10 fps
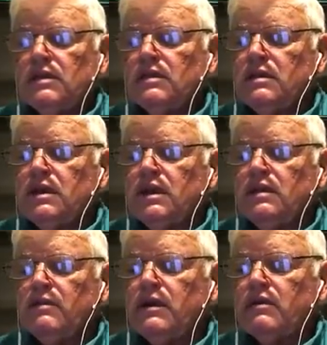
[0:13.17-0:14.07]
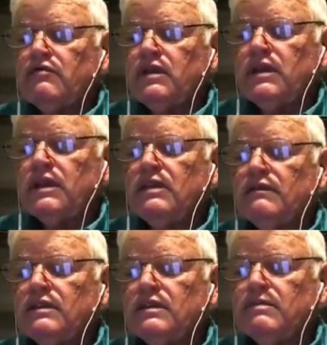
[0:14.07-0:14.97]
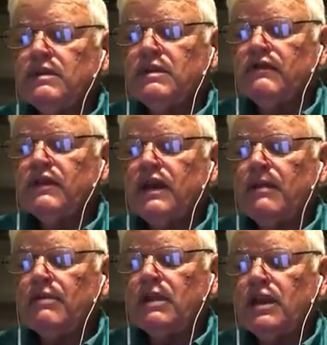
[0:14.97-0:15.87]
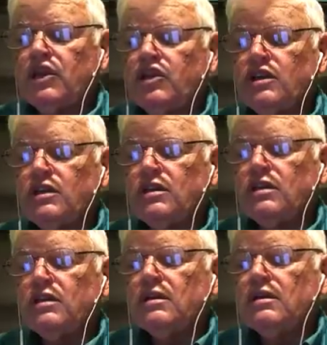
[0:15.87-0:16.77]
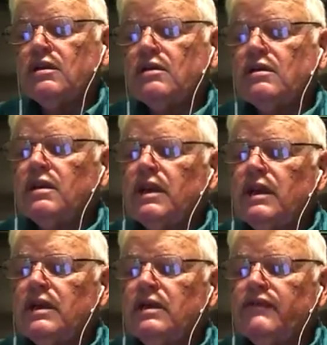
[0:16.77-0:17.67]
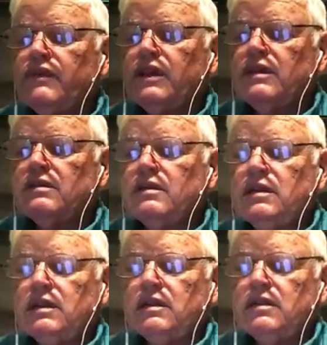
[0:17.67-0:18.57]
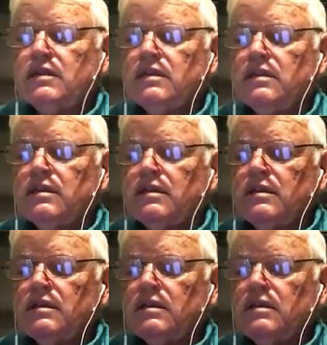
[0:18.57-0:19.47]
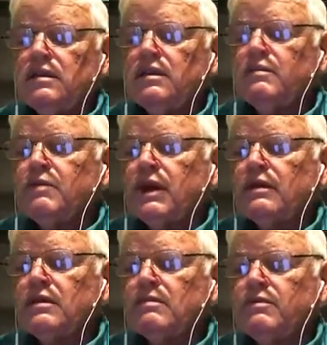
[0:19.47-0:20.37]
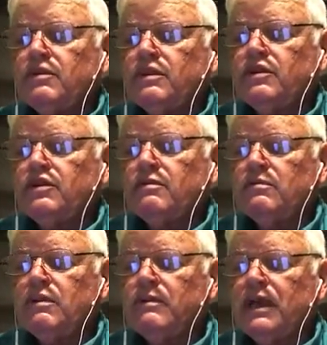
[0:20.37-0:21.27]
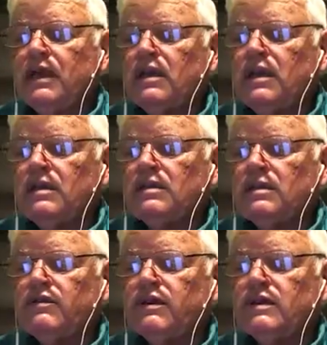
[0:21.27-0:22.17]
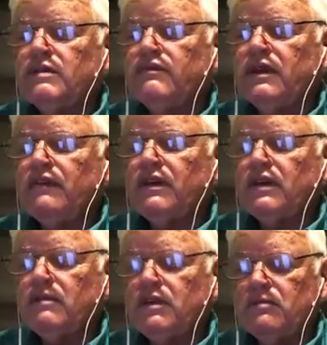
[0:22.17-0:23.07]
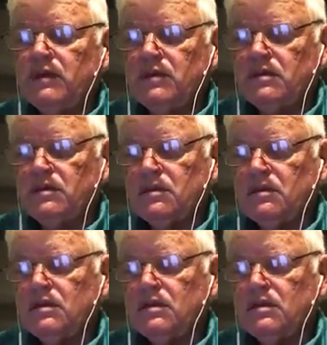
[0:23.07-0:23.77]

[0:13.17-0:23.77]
Today we are really given specific application to the idea for yesterday. In these practice periods, you will be making a series of definite commitments.